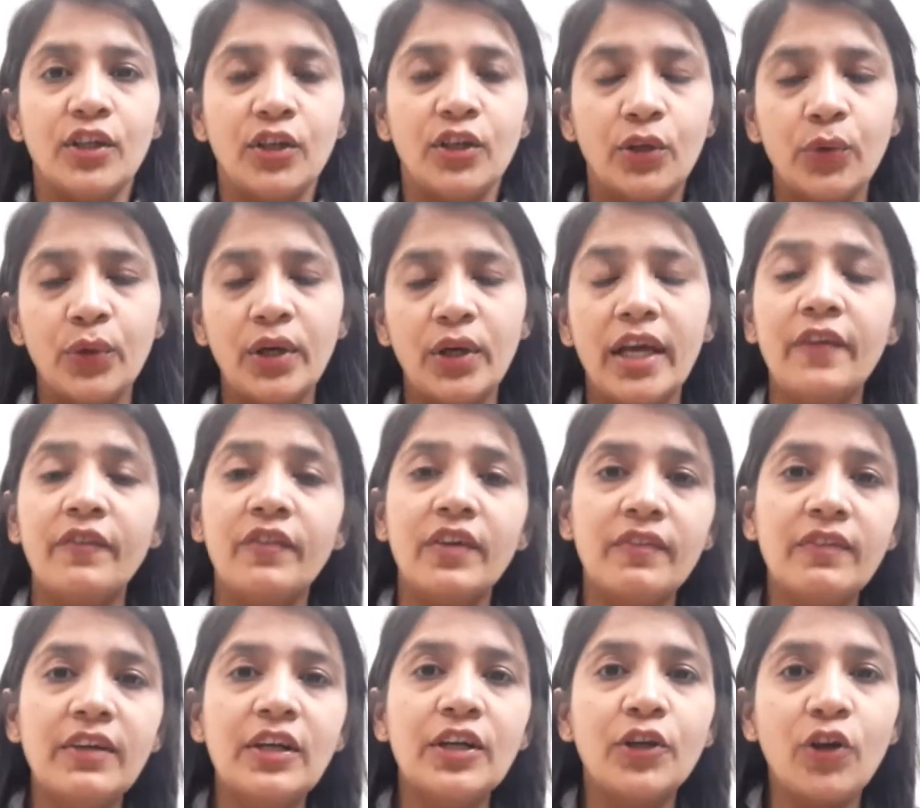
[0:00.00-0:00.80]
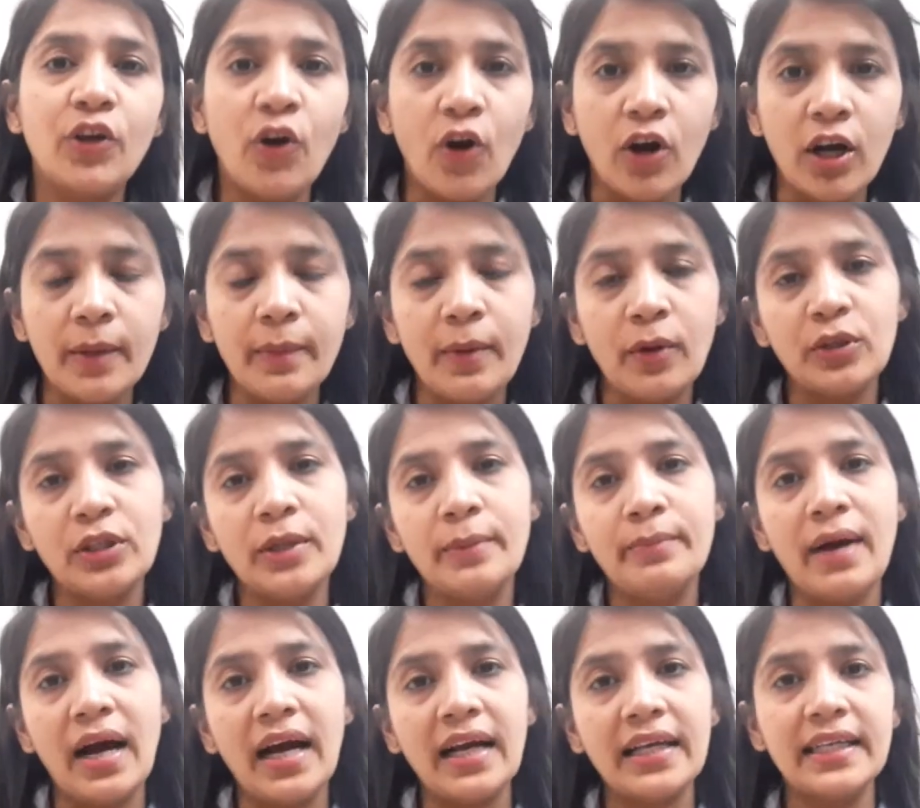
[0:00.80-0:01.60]
Today we will talk about the
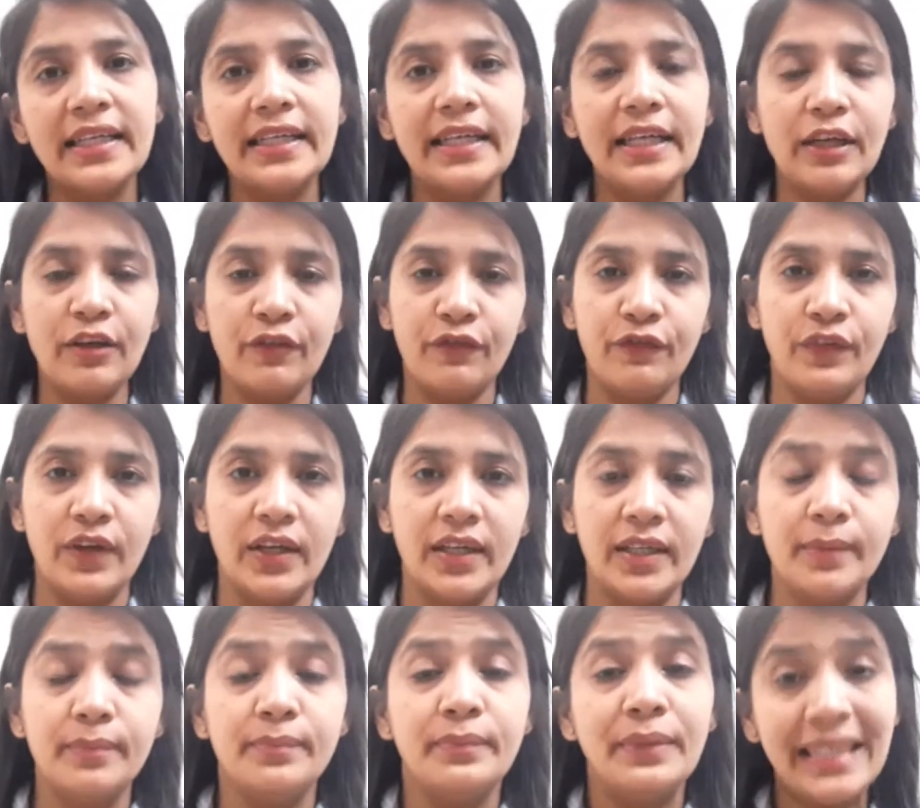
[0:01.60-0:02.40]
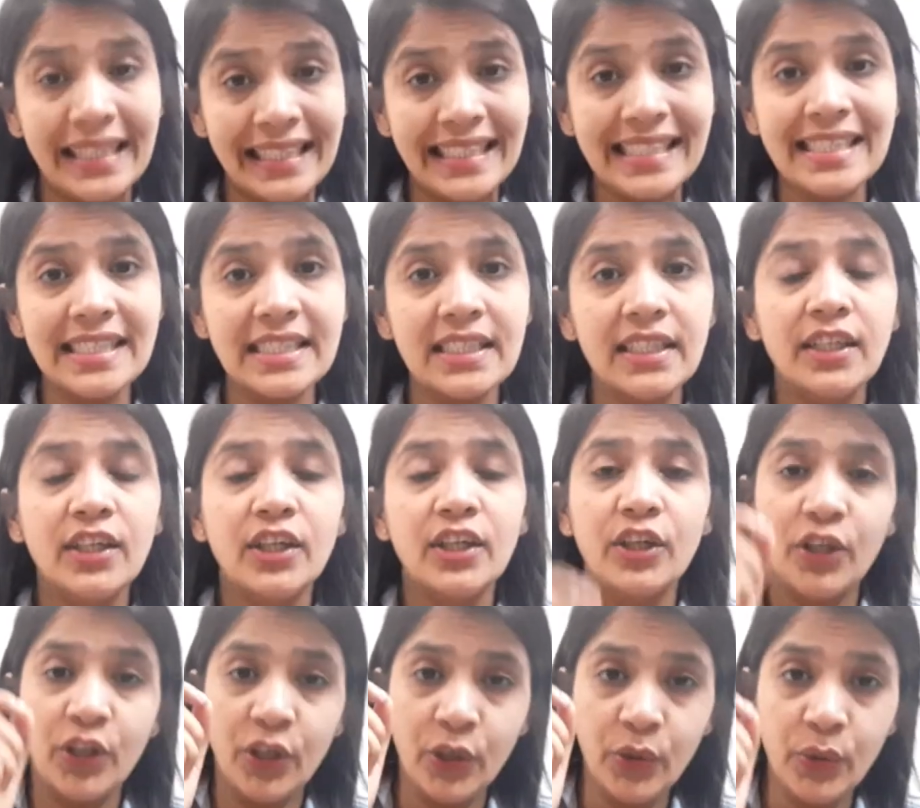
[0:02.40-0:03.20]
magnetic effect. Means
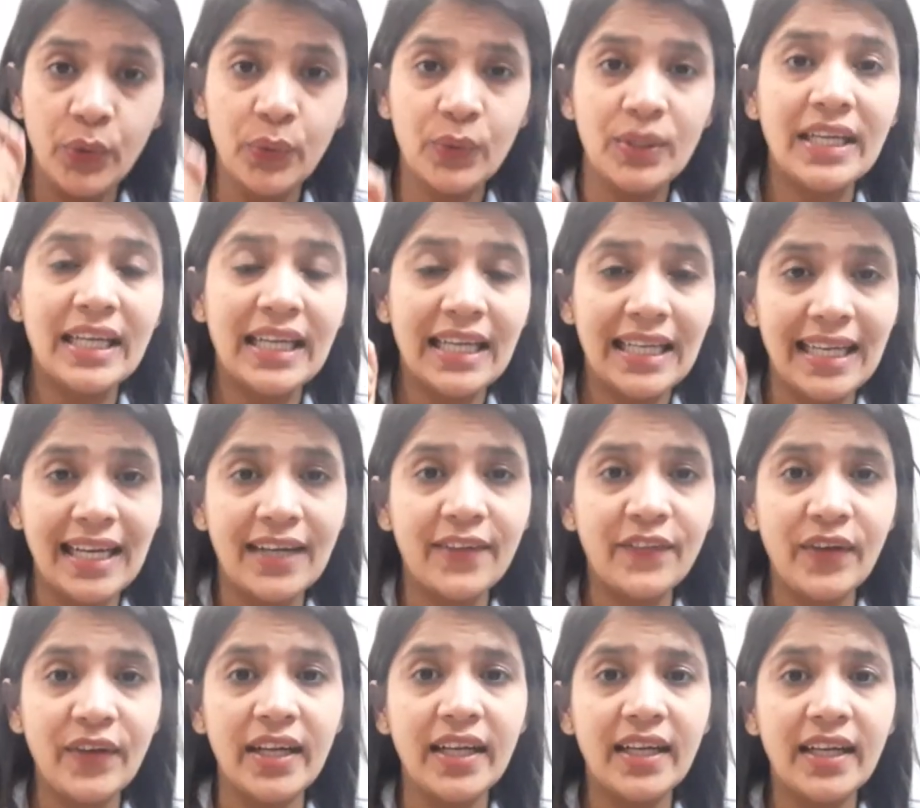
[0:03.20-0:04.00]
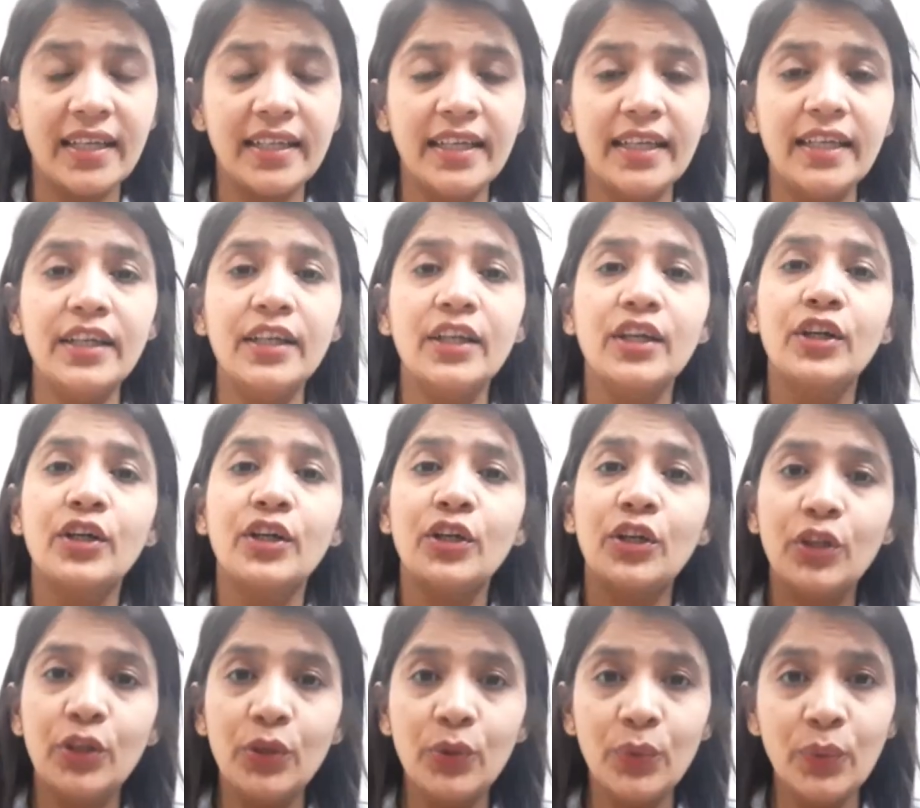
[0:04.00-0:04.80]
due to the electric current
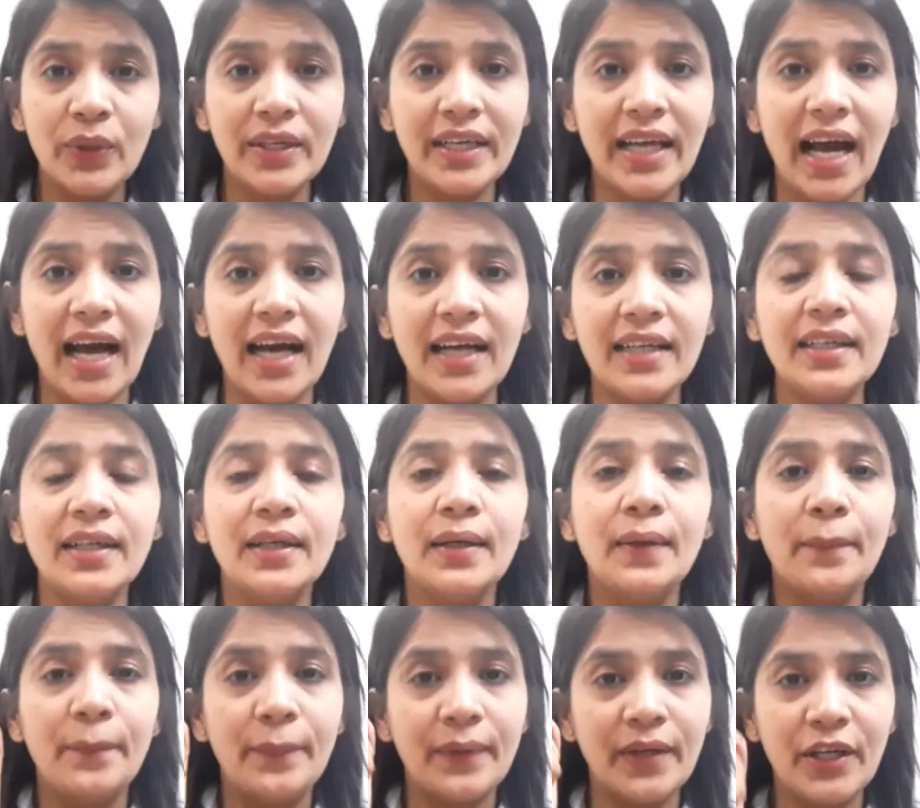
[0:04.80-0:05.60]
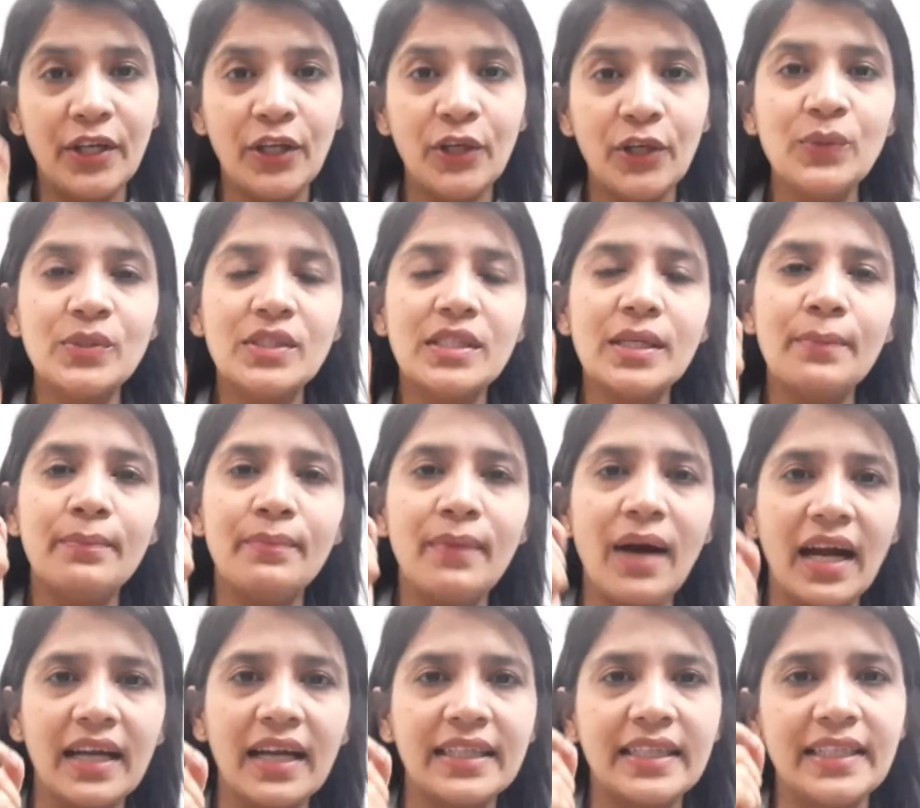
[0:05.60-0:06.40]
you can produce a
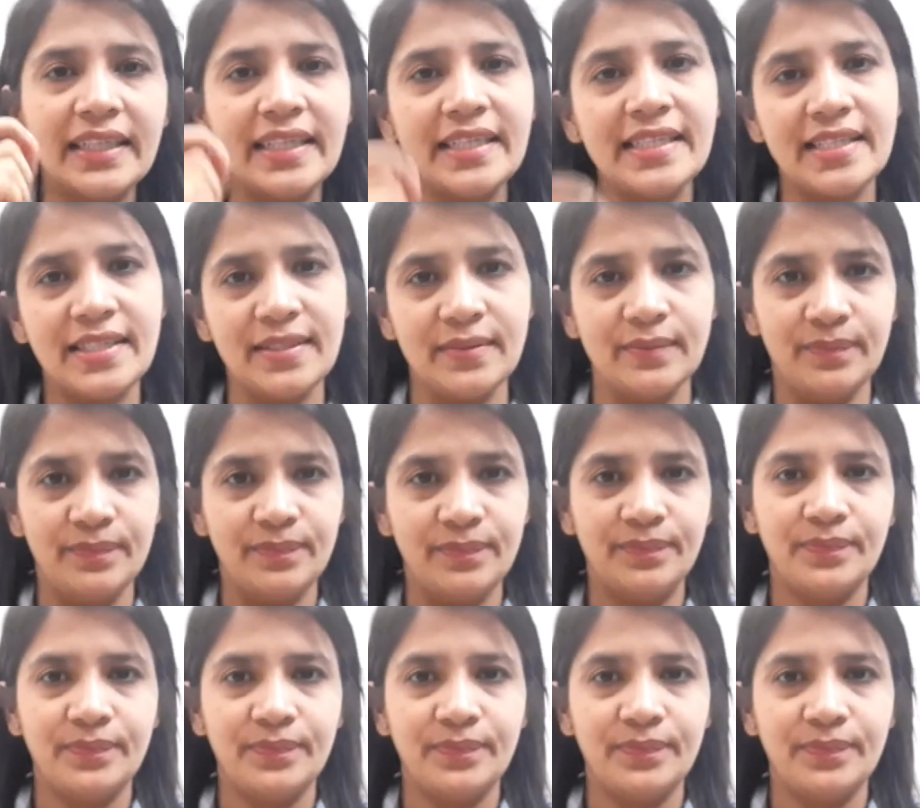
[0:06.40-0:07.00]
magnetism.